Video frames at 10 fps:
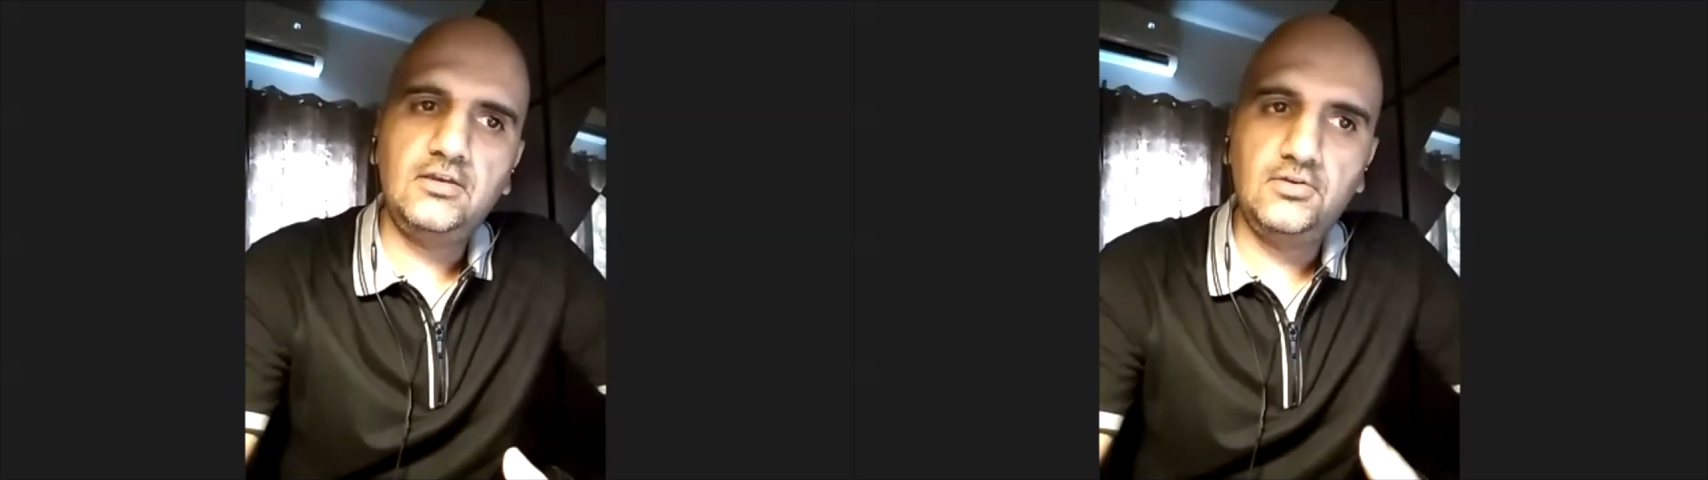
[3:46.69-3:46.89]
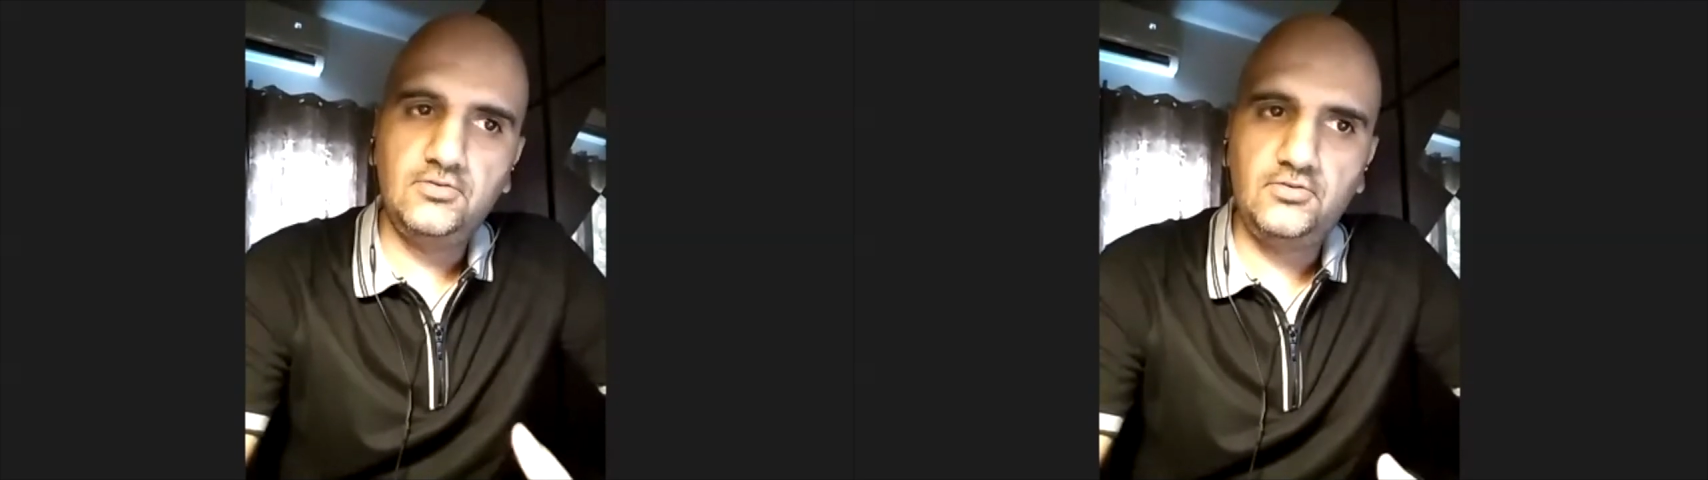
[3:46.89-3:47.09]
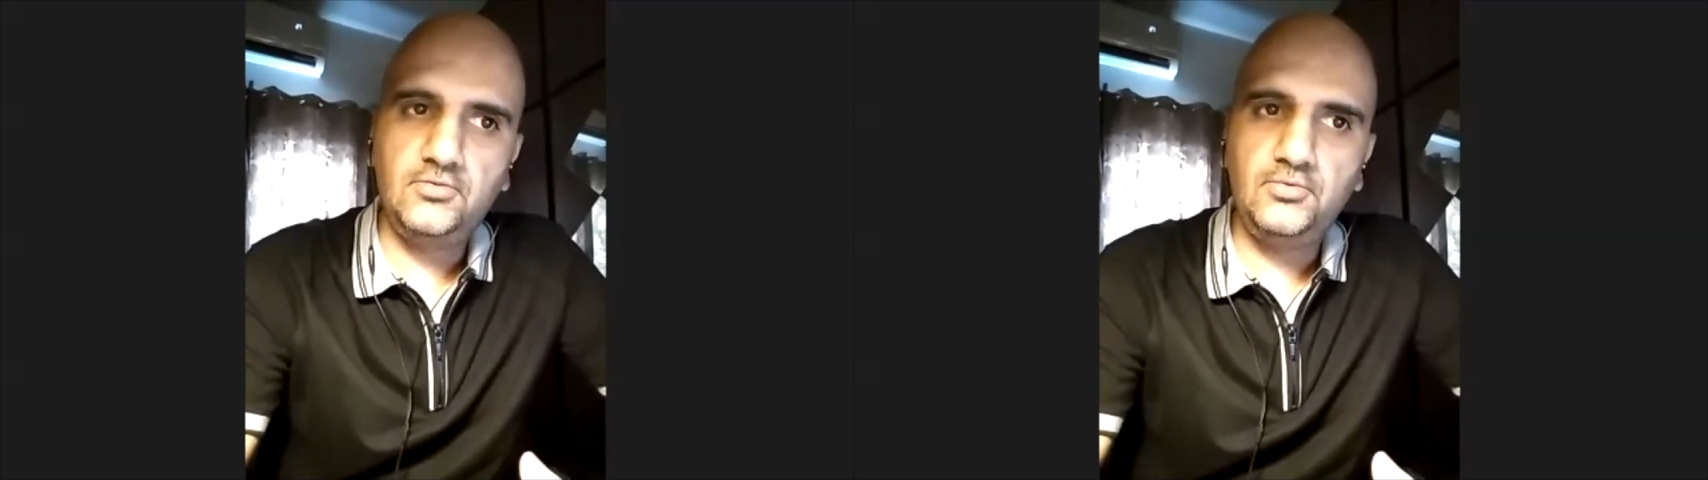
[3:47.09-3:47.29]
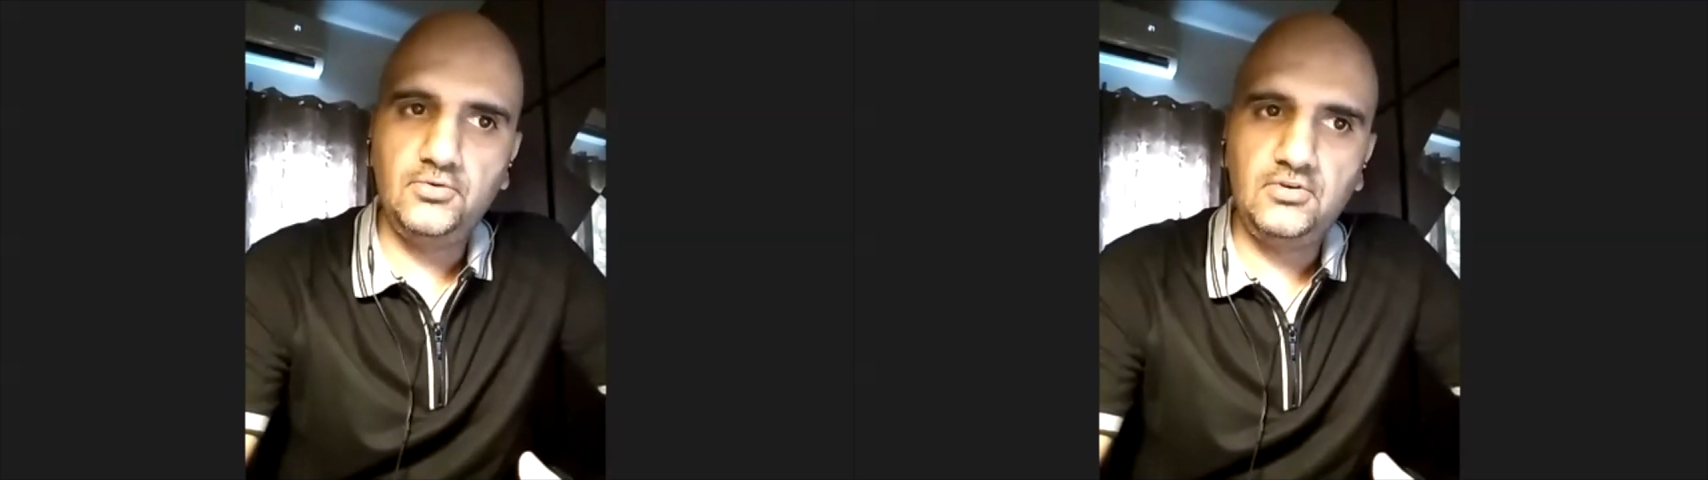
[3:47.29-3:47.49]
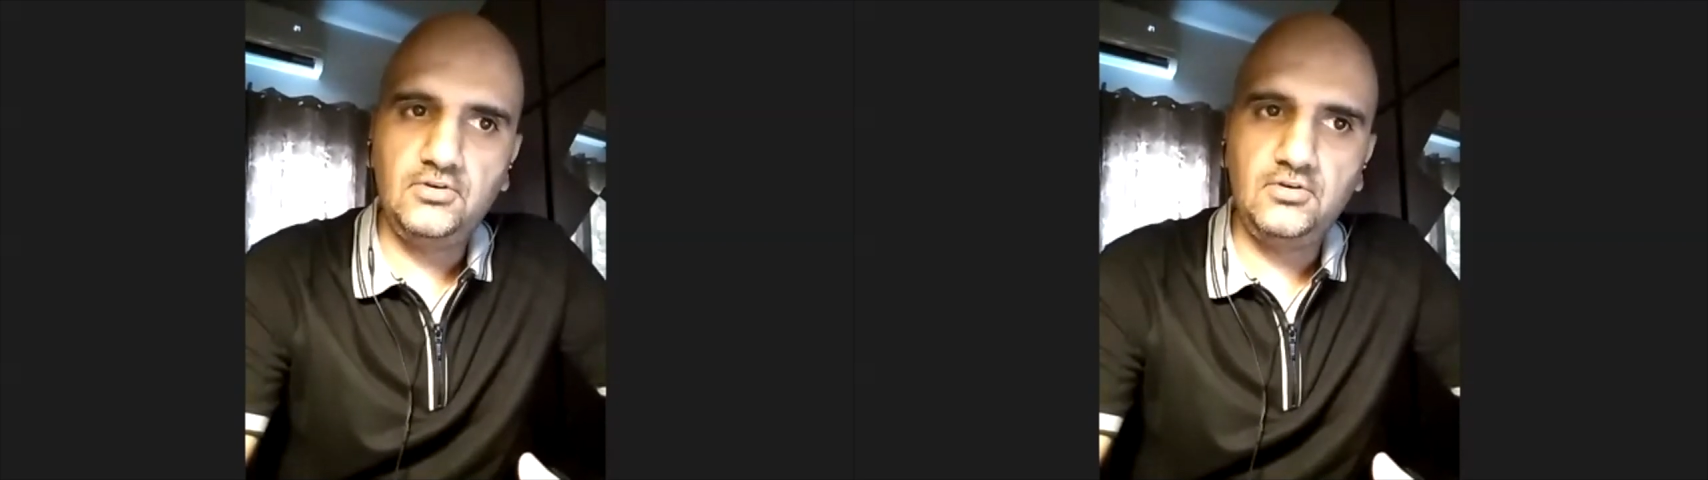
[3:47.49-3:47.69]
contribute
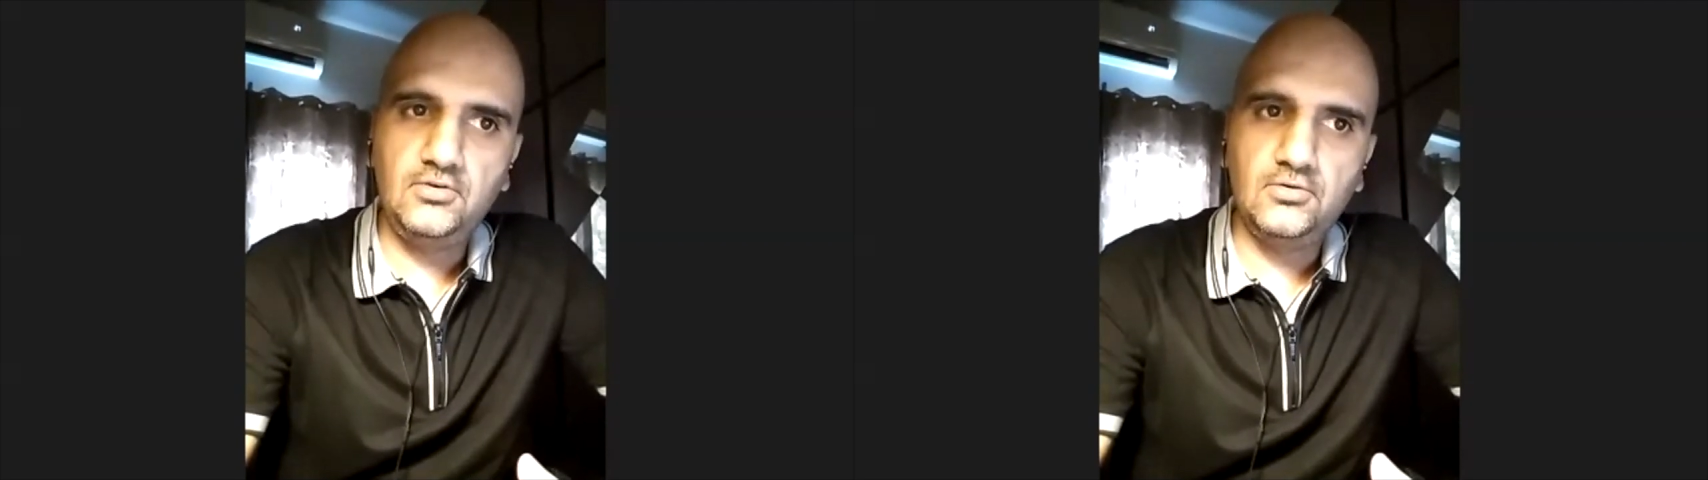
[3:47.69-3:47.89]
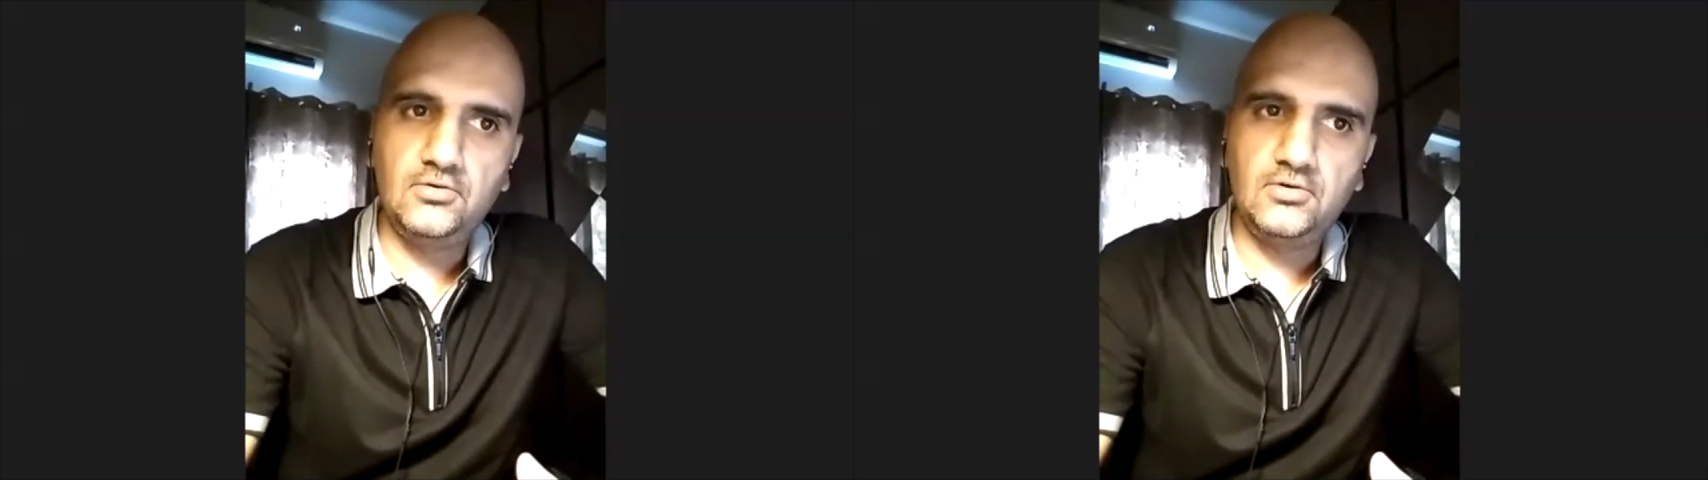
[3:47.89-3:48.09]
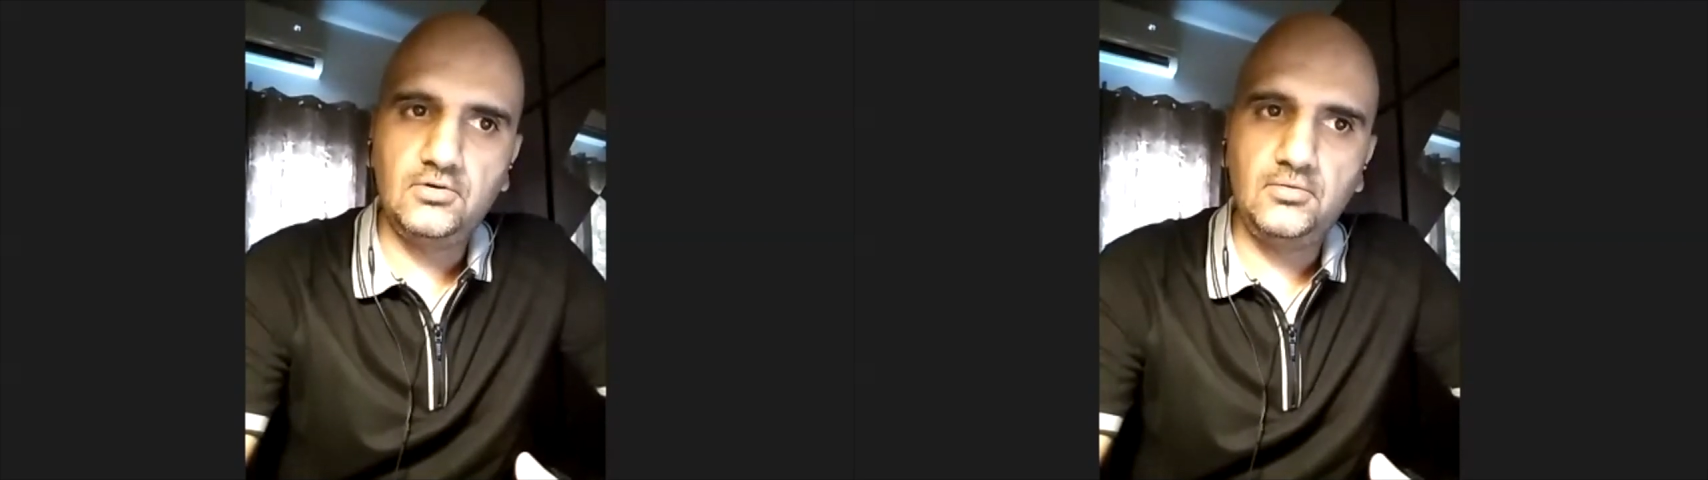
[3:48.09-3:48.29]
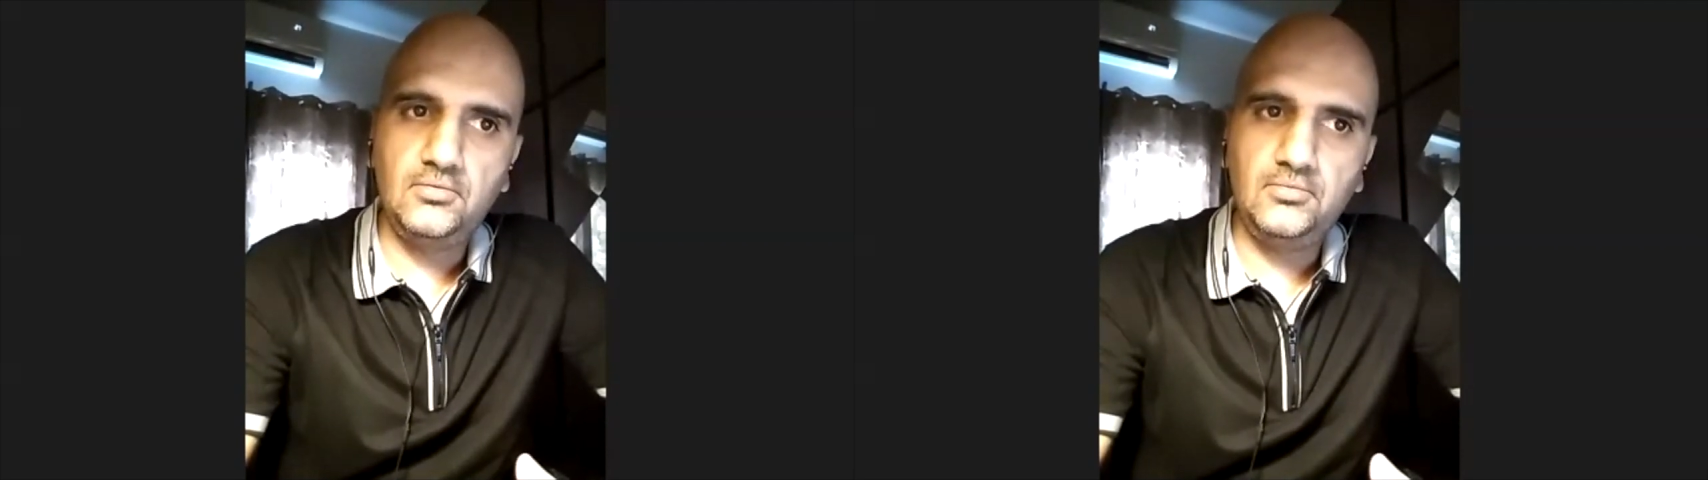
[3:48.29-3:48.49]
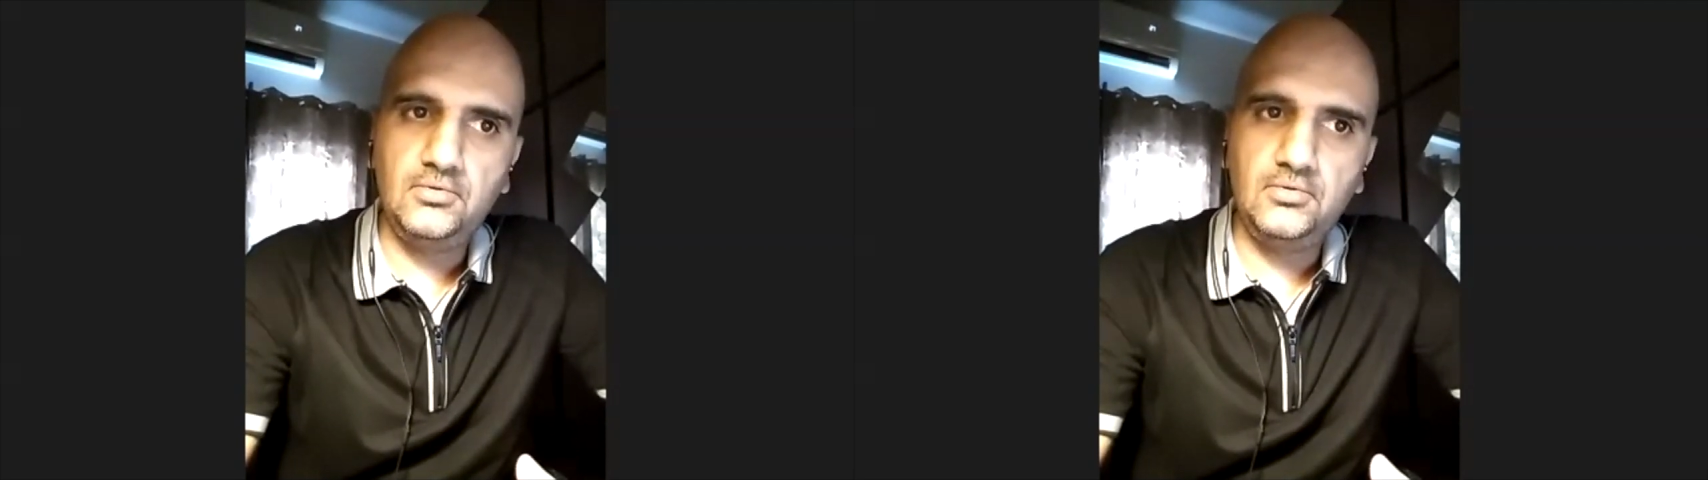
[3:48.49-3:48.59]
in your